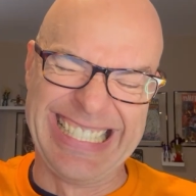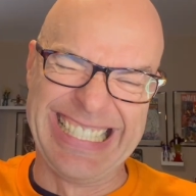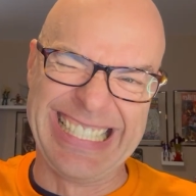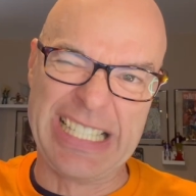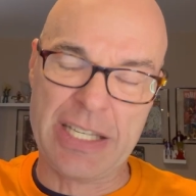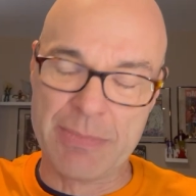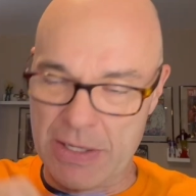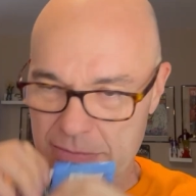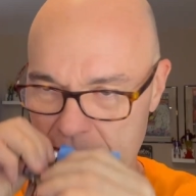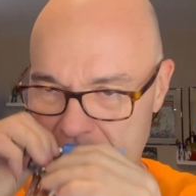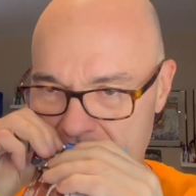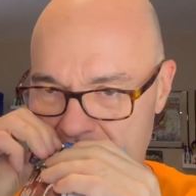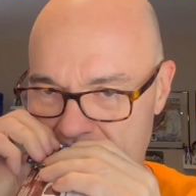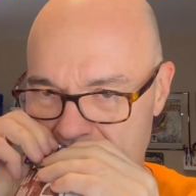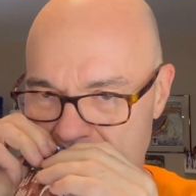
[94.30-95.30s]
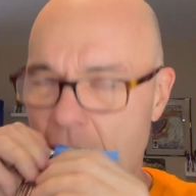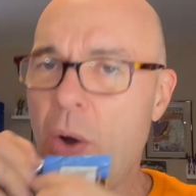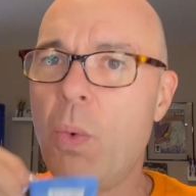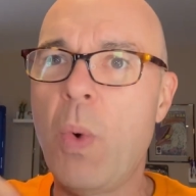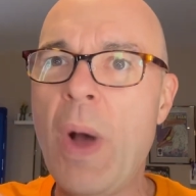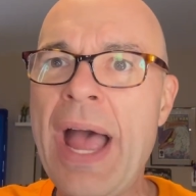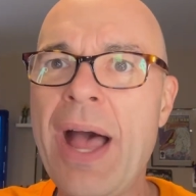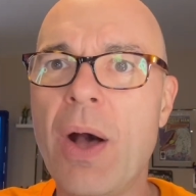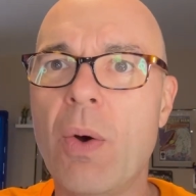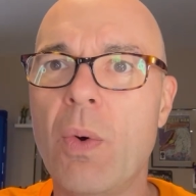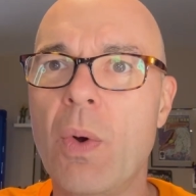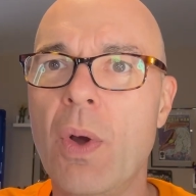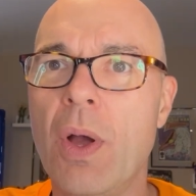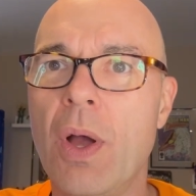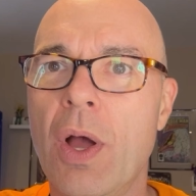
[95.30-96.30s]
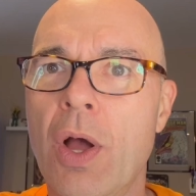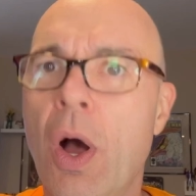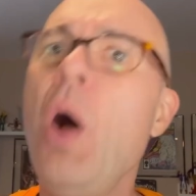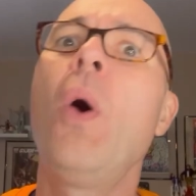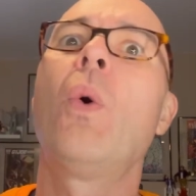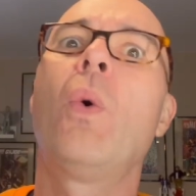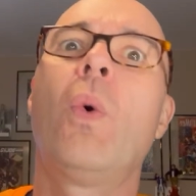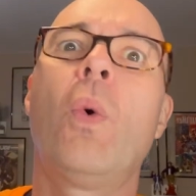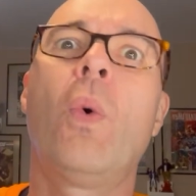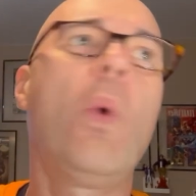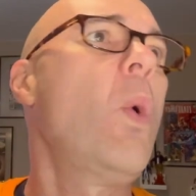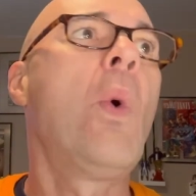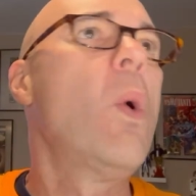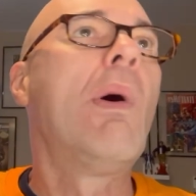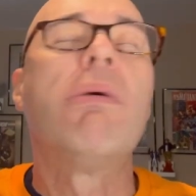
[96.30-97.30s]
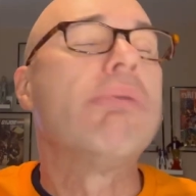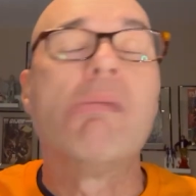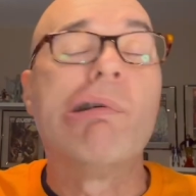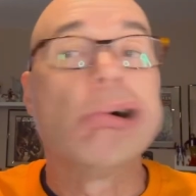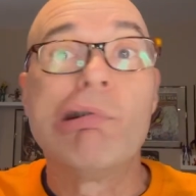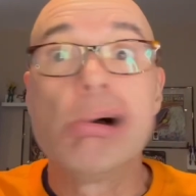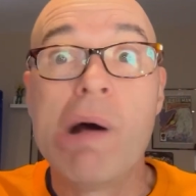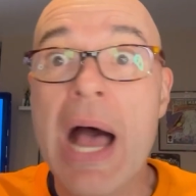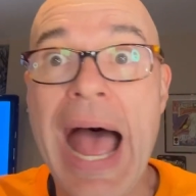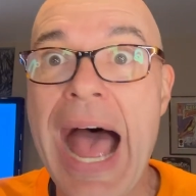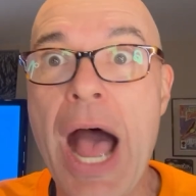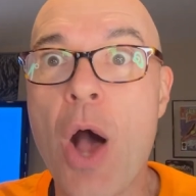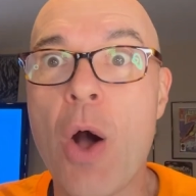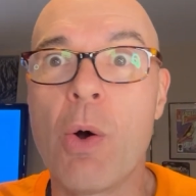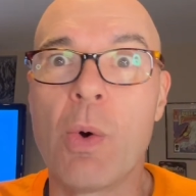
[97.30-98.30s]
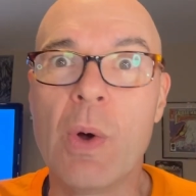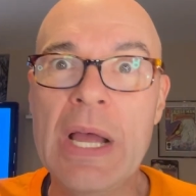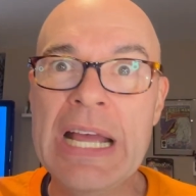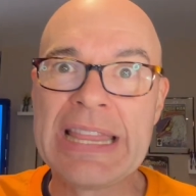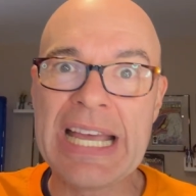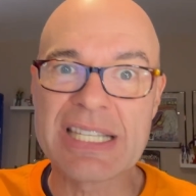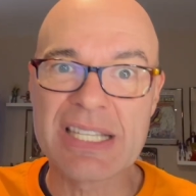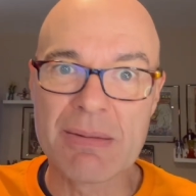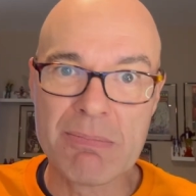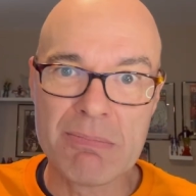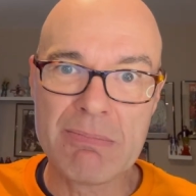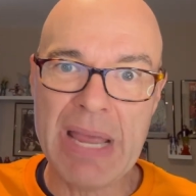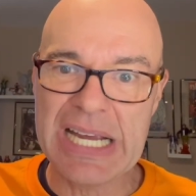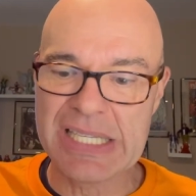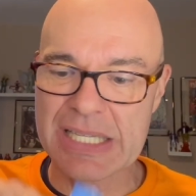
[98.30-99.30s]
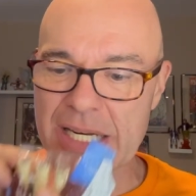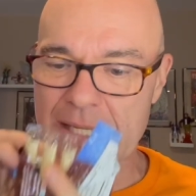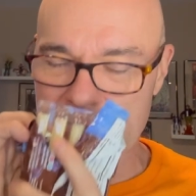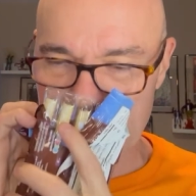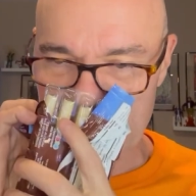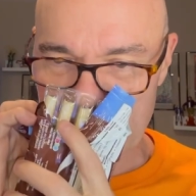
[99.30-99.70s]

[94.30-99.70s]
smell. Oh, wow. Oh, wow. That's amazing.